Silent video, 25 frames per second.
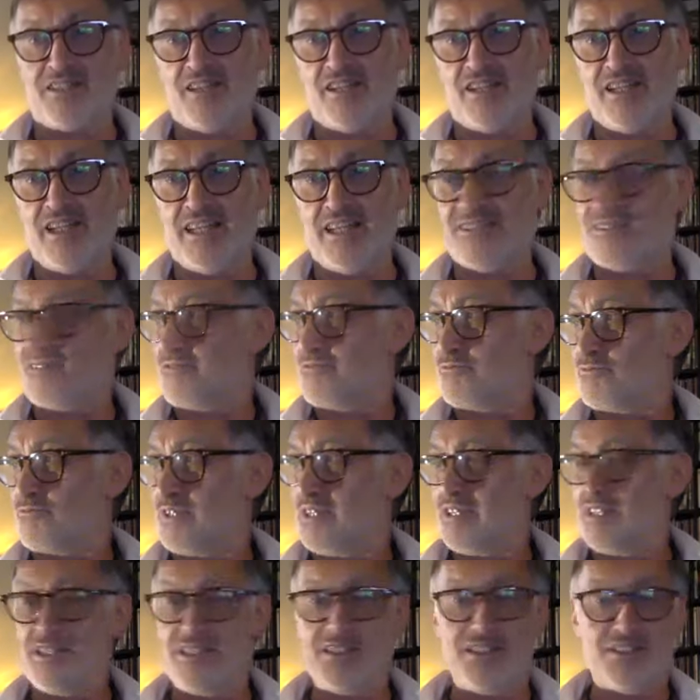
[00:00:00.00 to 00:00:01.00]
and I hadn't
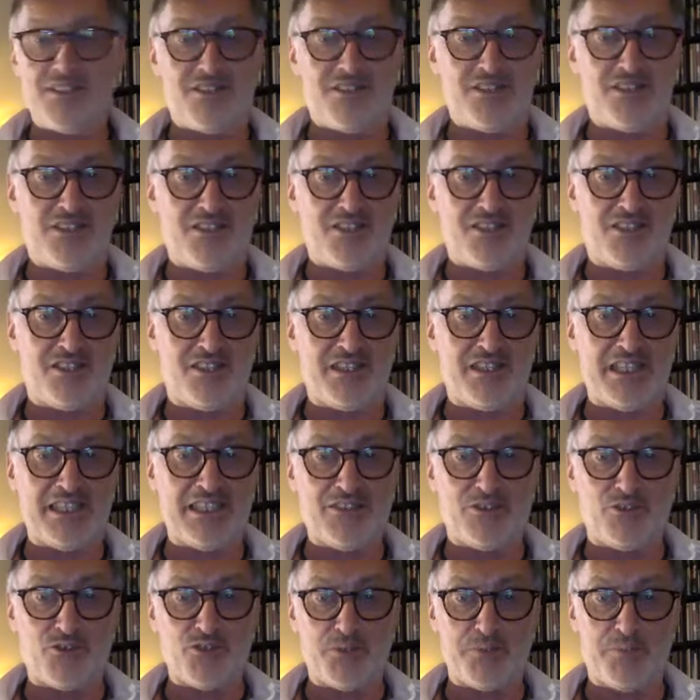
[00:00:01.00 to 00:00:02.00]
really
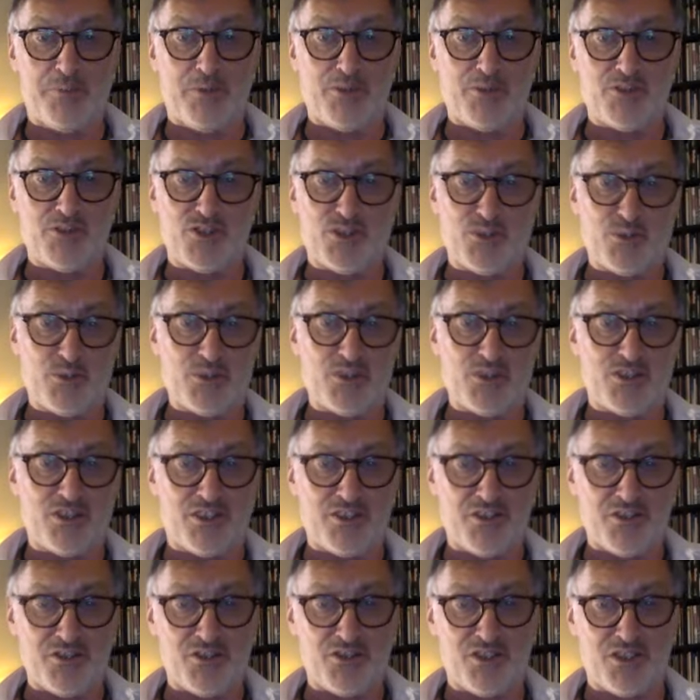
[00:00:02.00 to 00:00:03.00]
seen or spoken to each
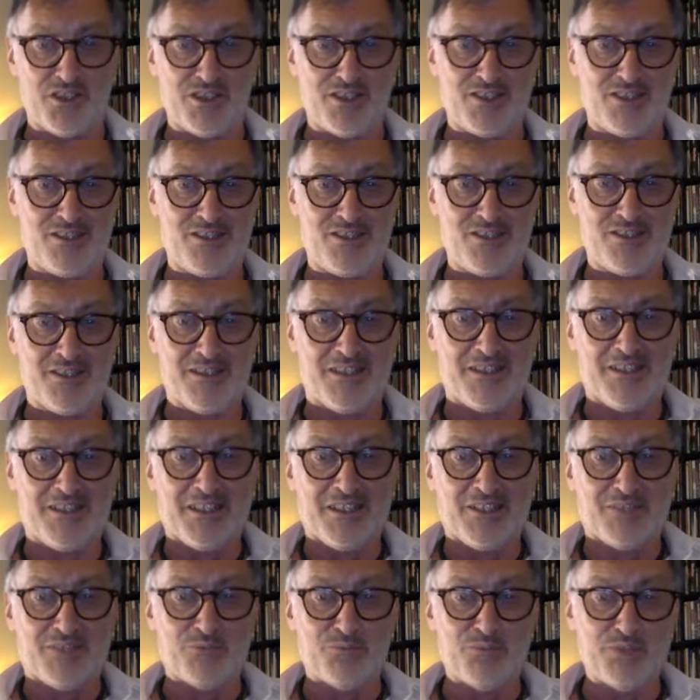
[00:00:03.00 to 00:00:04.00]
other since
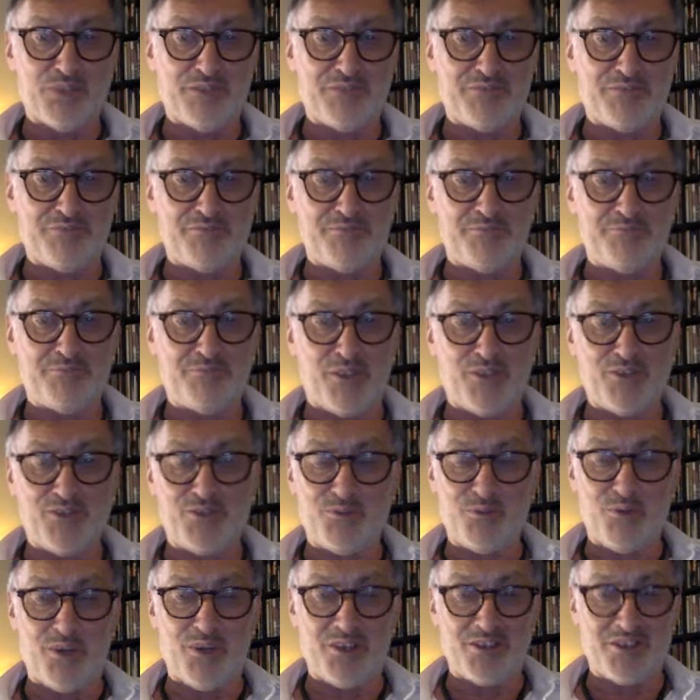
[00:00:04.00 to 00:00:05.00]
we
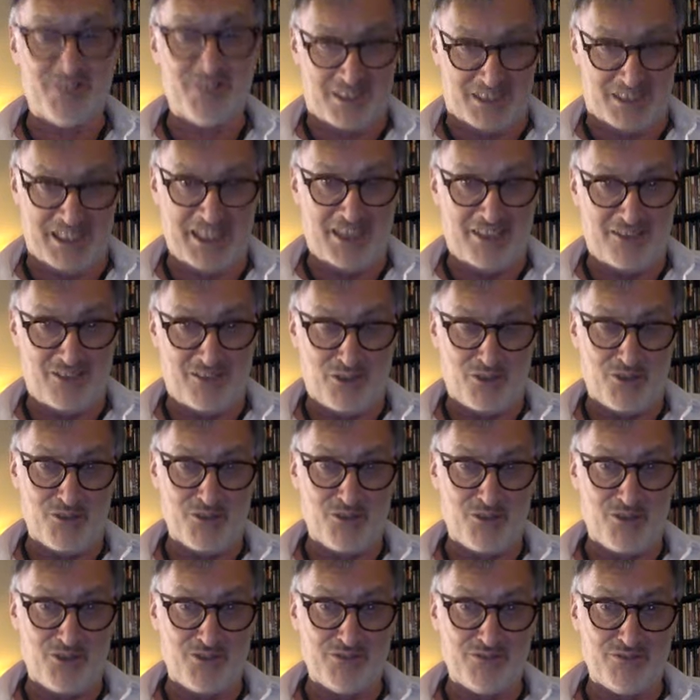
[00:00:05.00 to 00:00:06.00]
both worked together
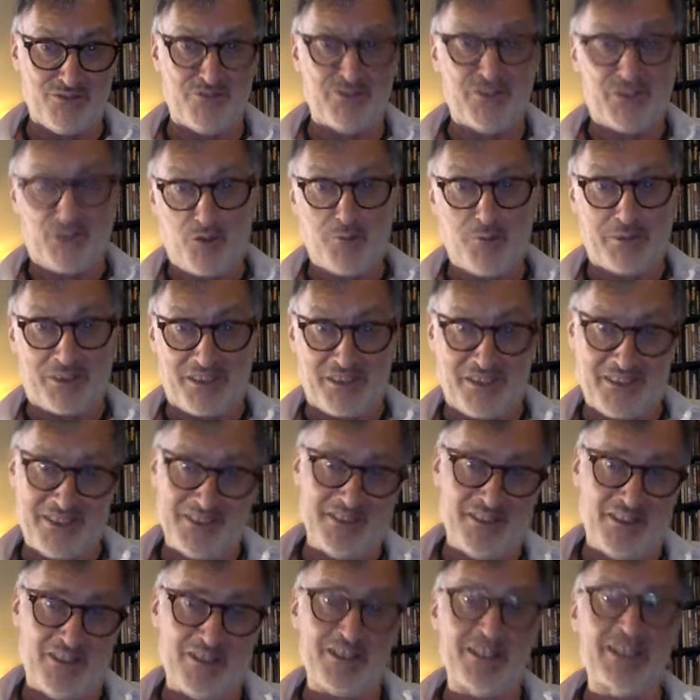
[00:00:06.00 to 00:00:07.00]
on Phenomena
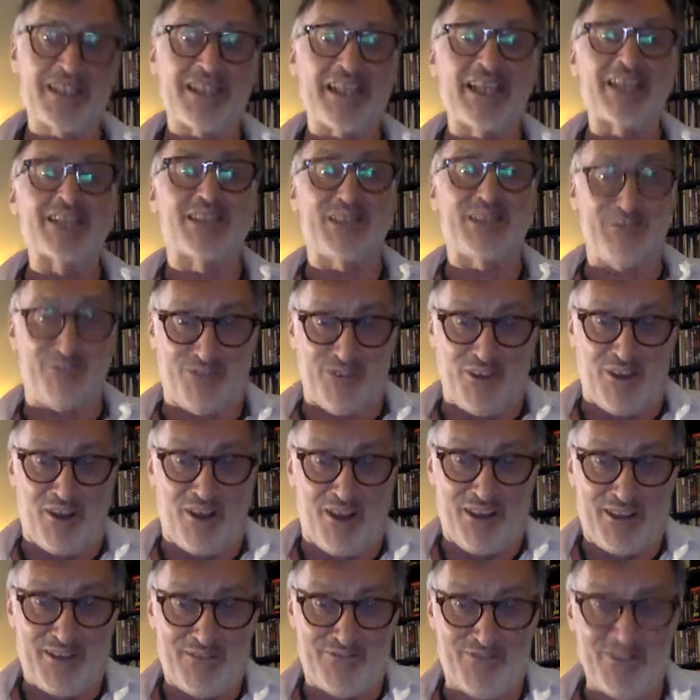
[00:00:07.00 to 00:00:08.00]
in
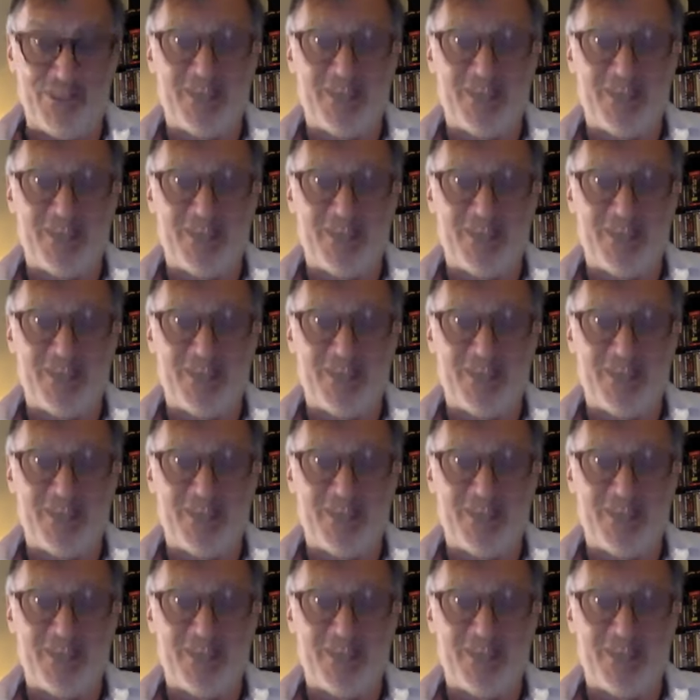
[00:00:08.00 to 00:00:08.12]
1985.